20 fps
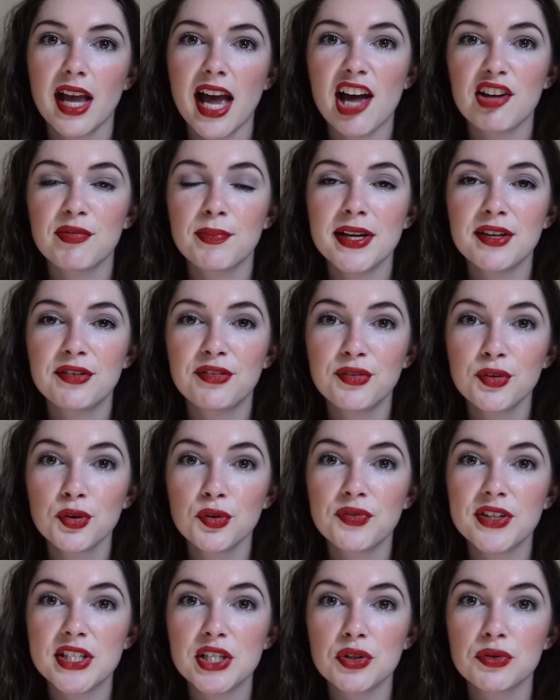I've made full
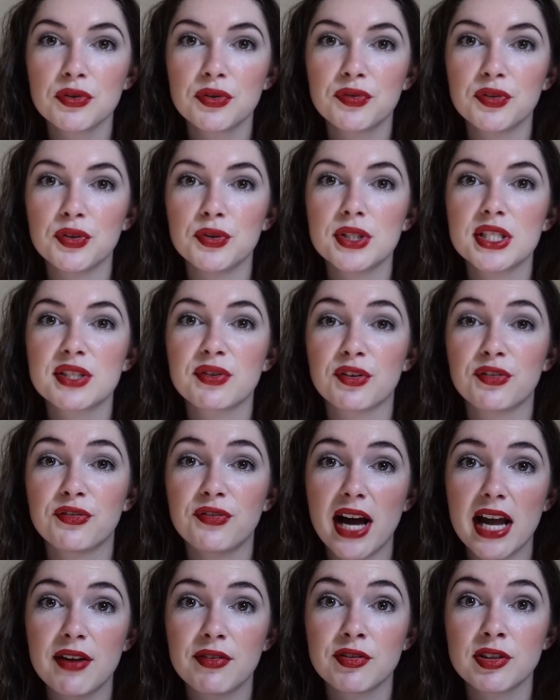video reviews for
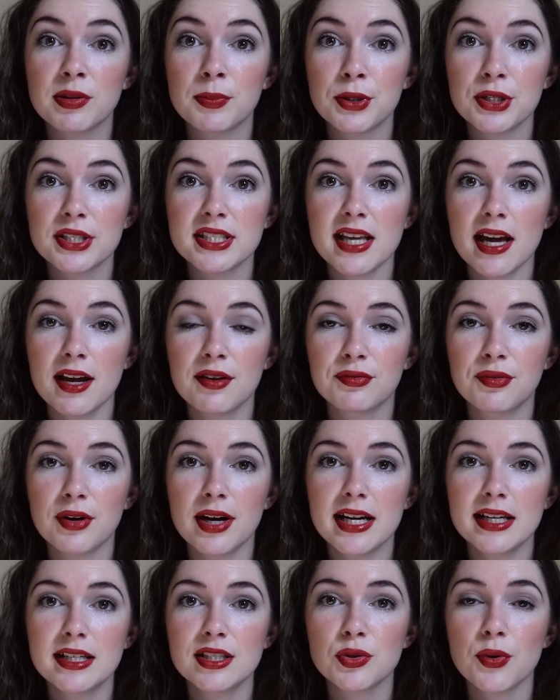5 of the books that I've
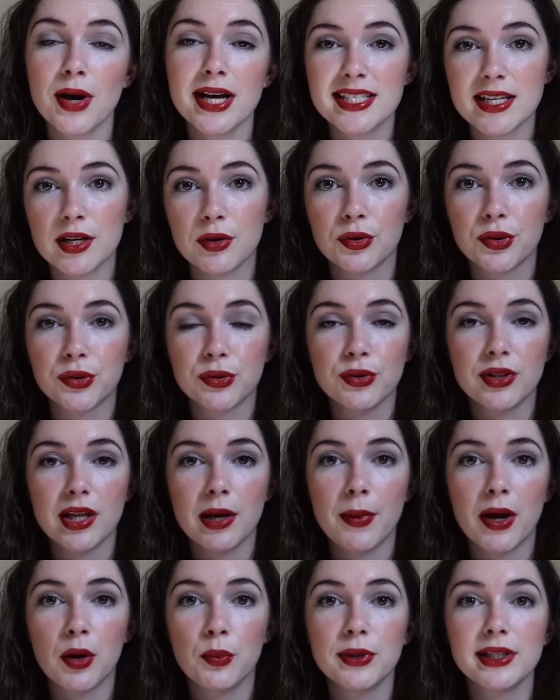read, so as I go through
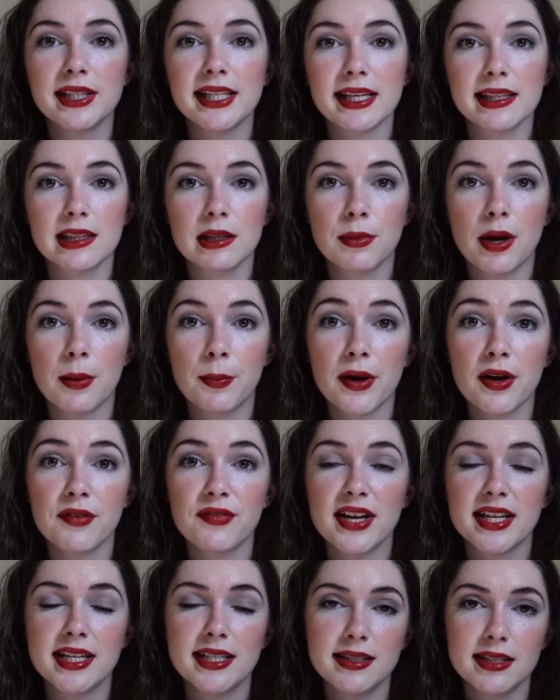them I will link them above
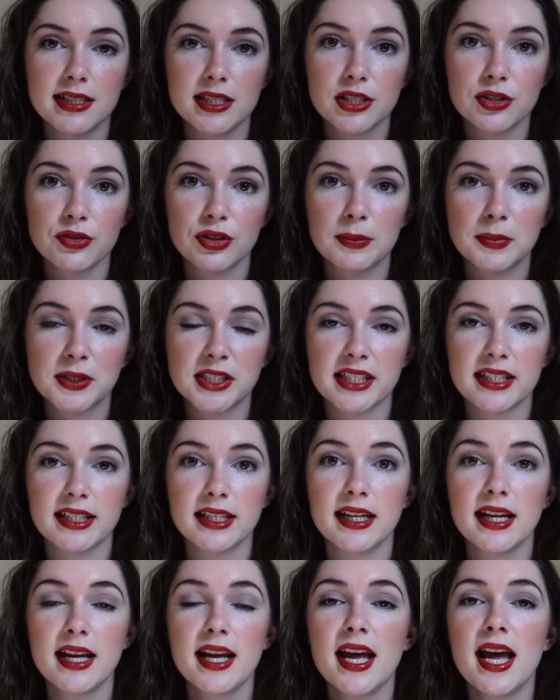and in the
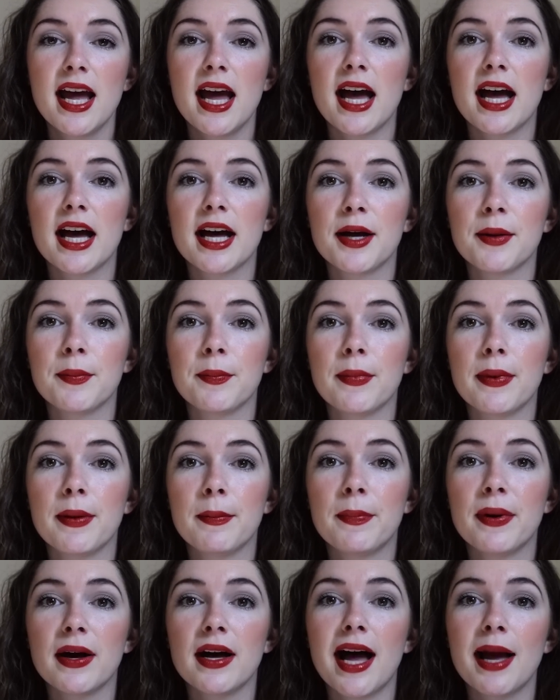description.
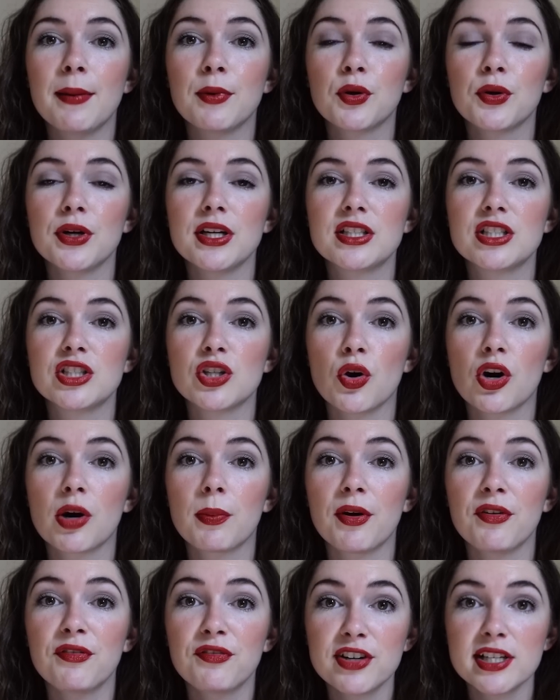But I'm going to talk
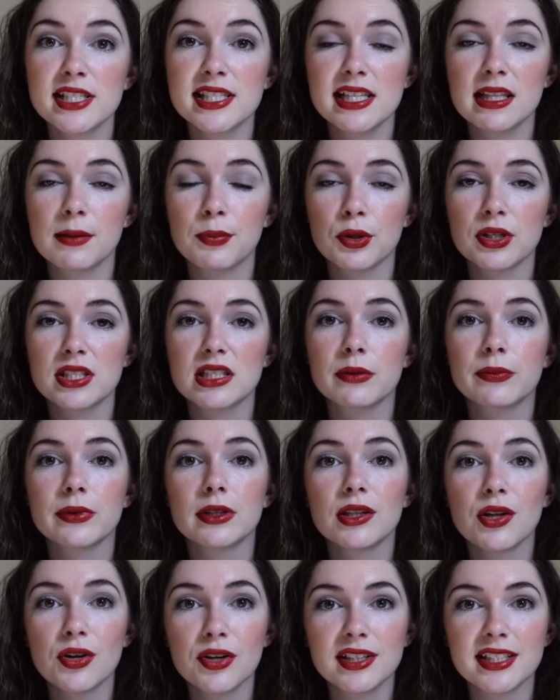about firstly the books that were
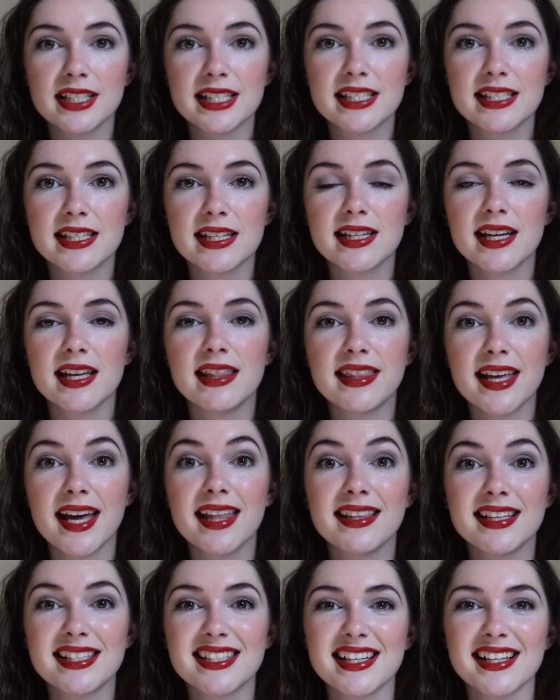longlisted and
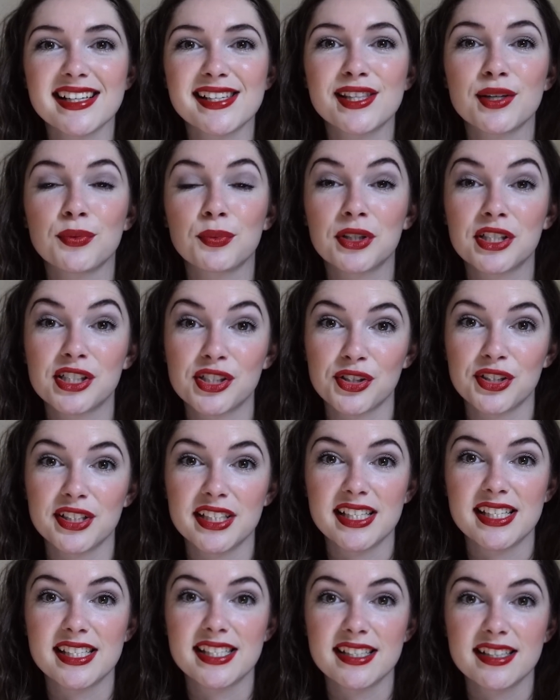then the 6 that were
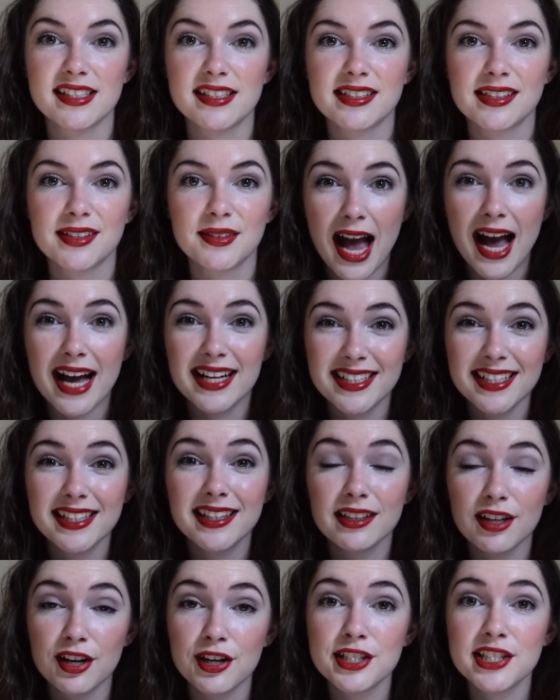shortlisted. I did
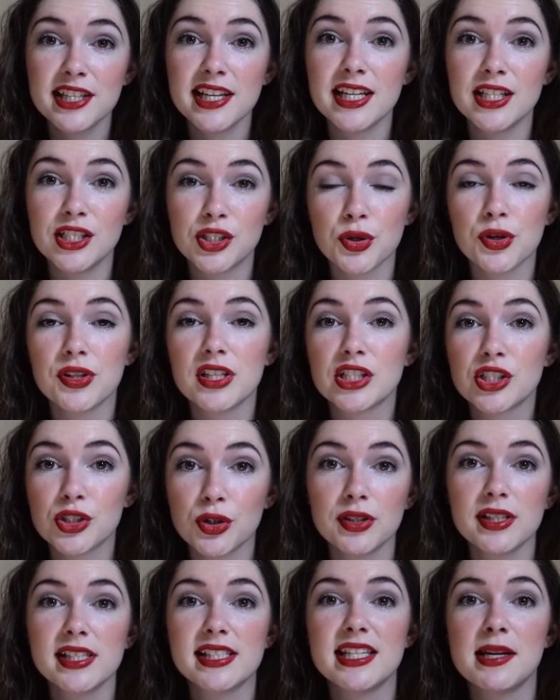largely enjoy the
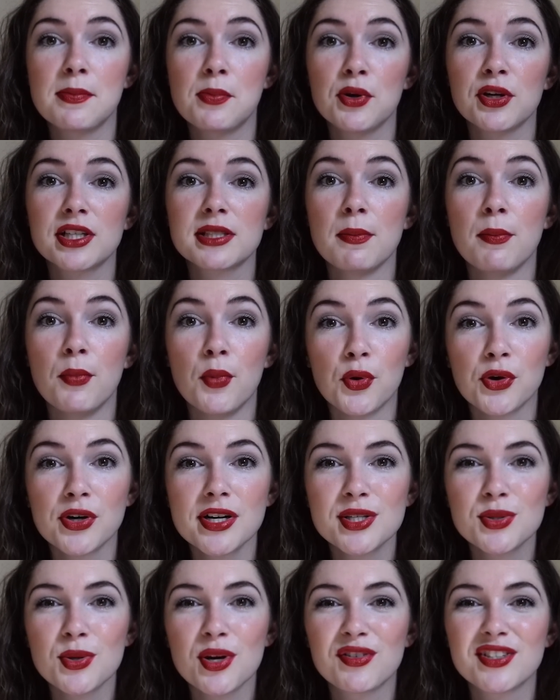shortlisted books more,
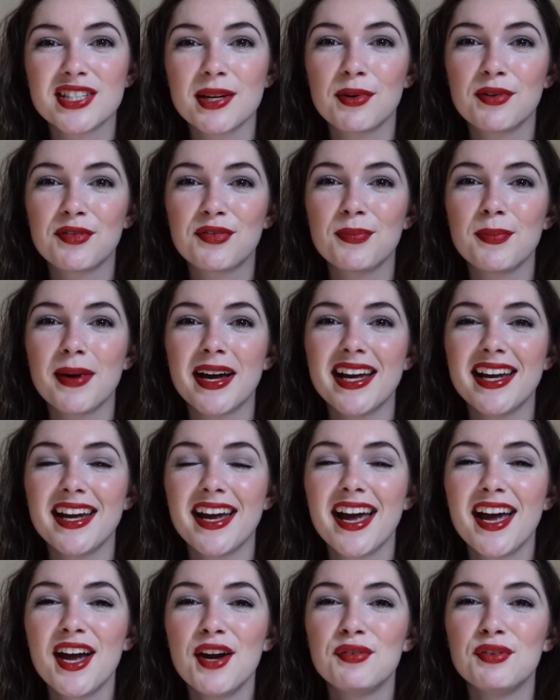so if some of
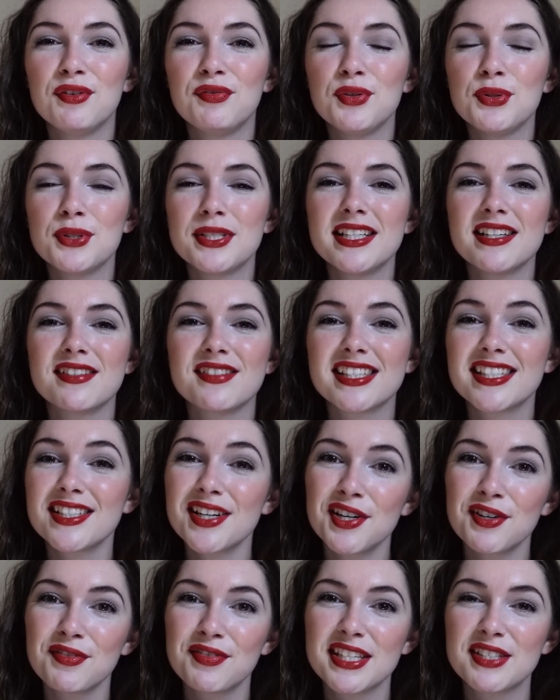my reviews near the
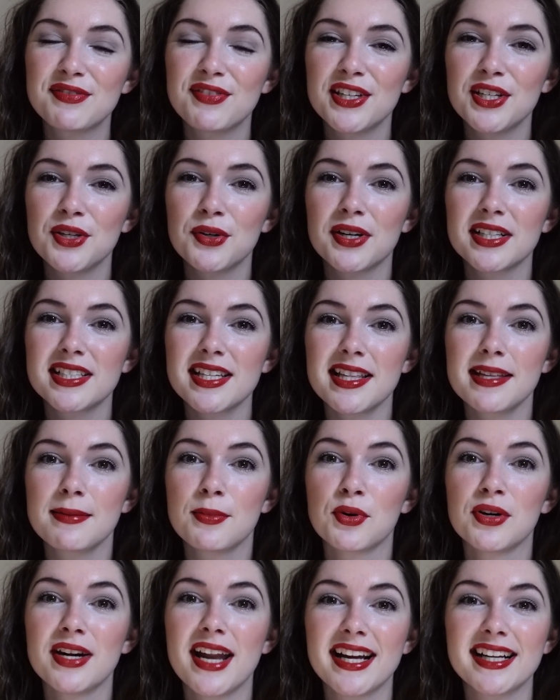start of this video are slightly
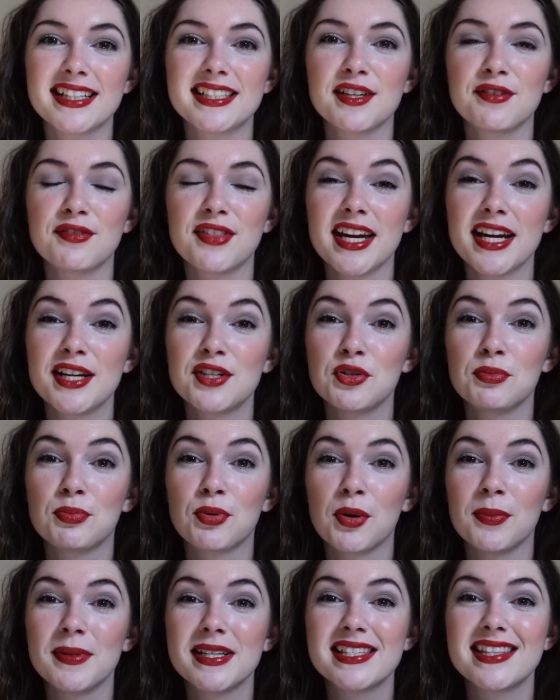more negative, then I do
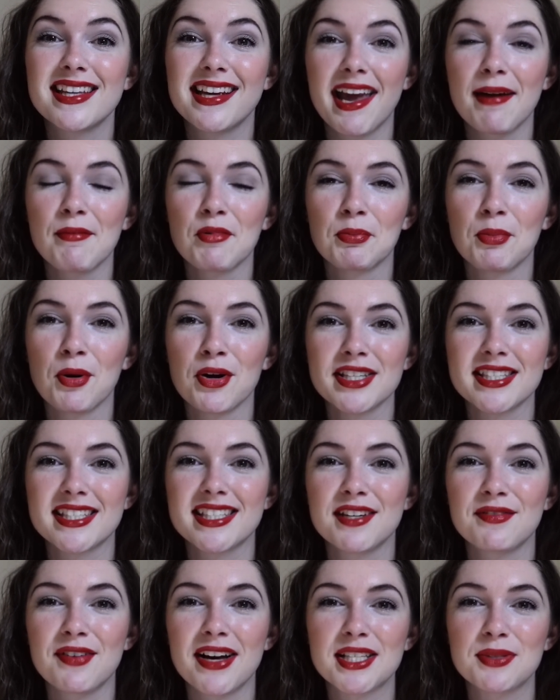promise they get more
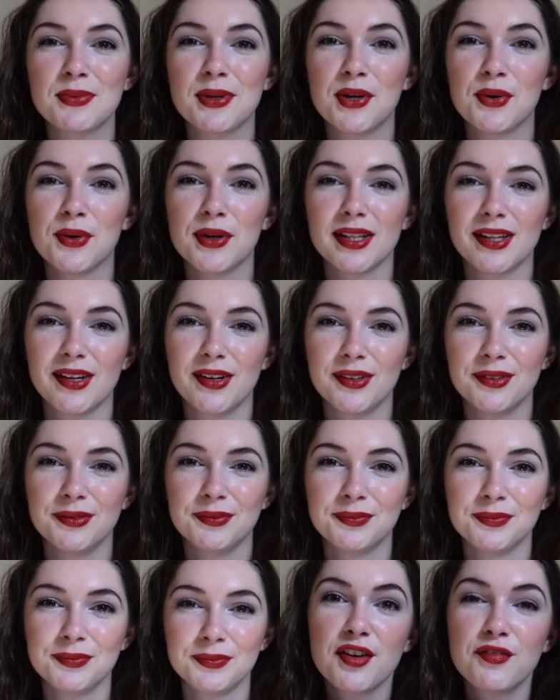positive as we go along.
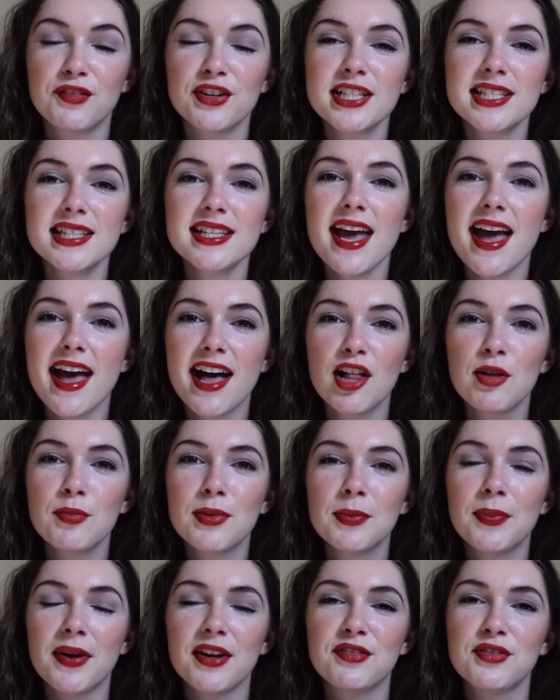Firstly, Elm
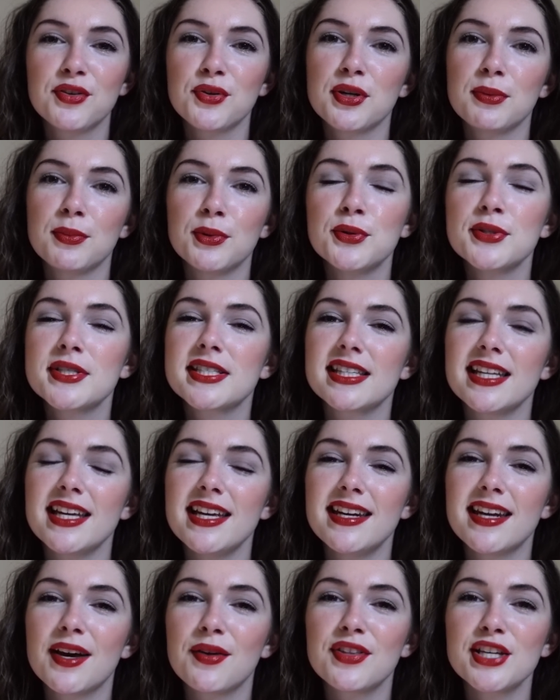by Fiona
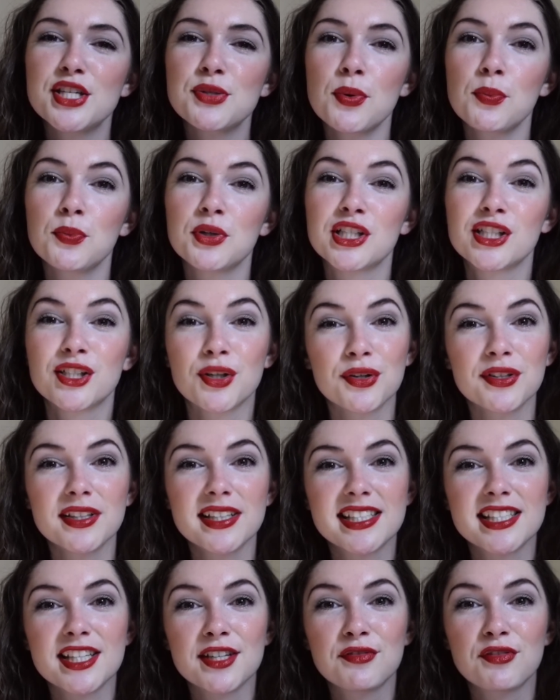Mosley. Now this one was
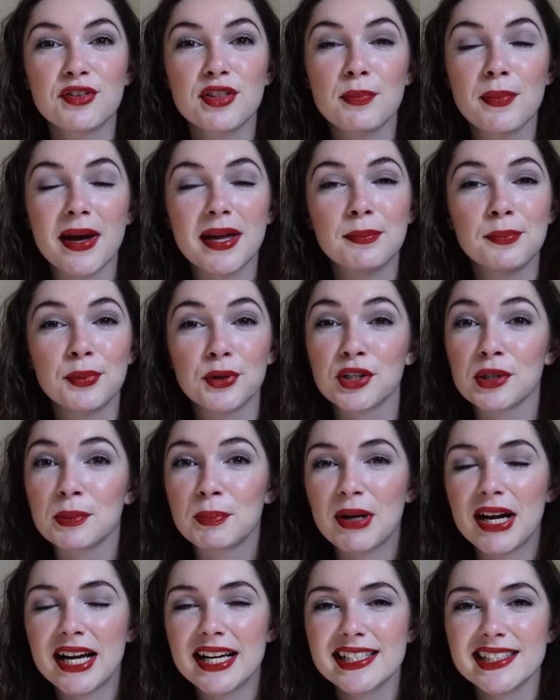shortlisted for the Man Booker
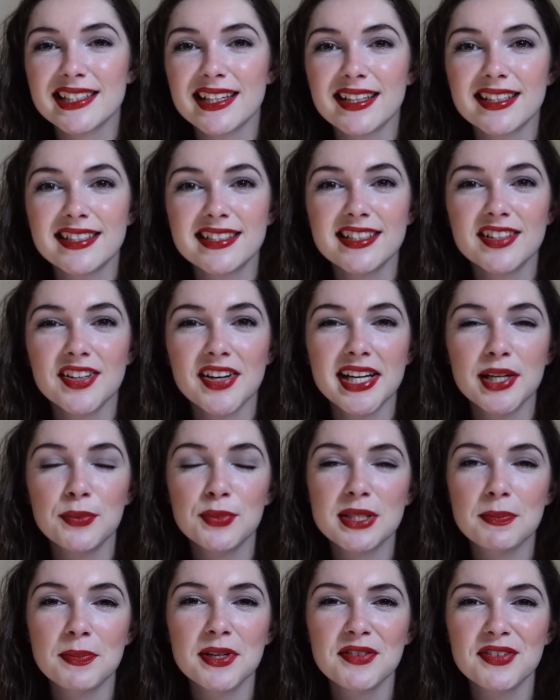Prize last year and it
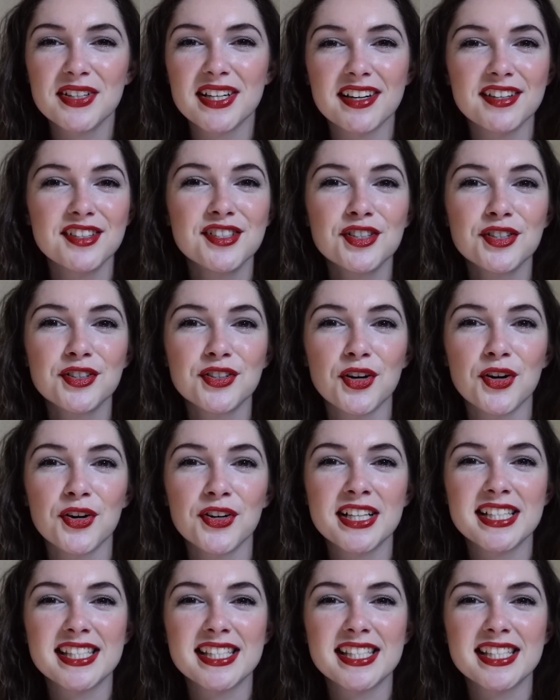was a bit of an underdog.